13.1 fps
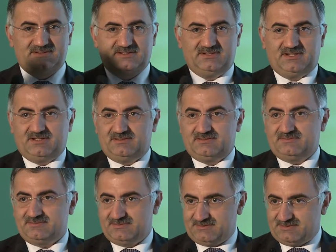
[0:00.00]
Great
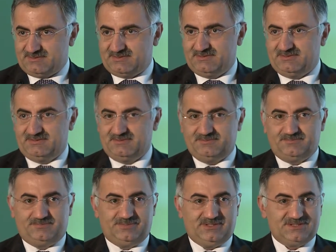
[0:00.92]

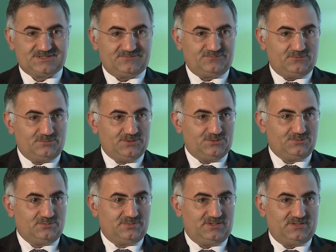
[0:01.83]
pleasure for me
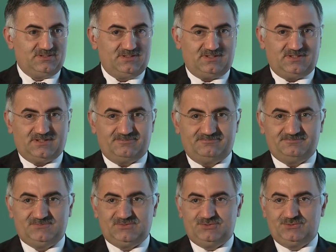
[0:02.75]
to be here.
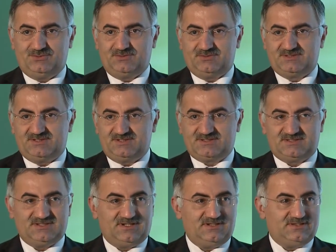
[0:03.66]
During these
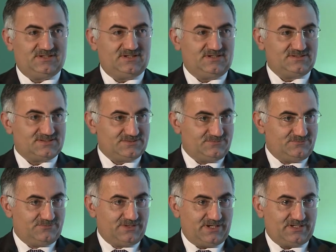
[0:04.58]
3 days,
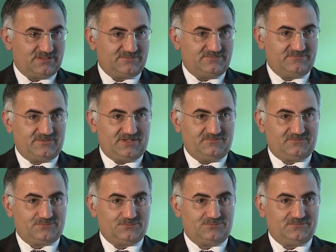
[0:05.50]
we had very
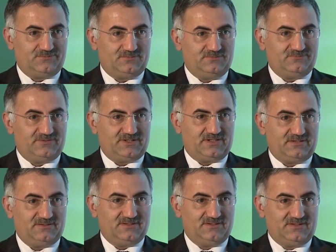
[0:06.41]
fruitful,
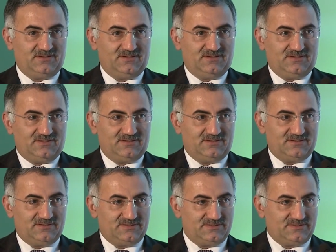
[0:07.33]
very
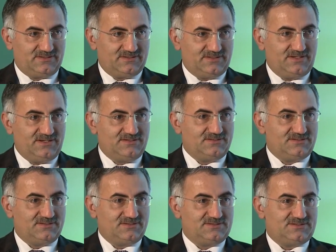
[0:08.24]

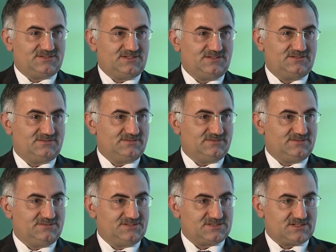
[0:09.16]
interesting
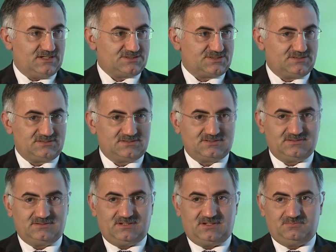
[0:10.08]
discussions
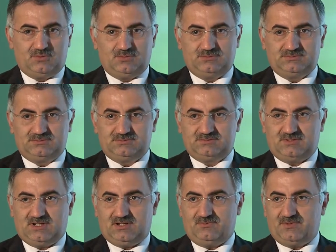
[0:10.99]
about
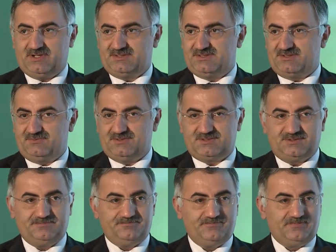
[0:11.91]
our activity.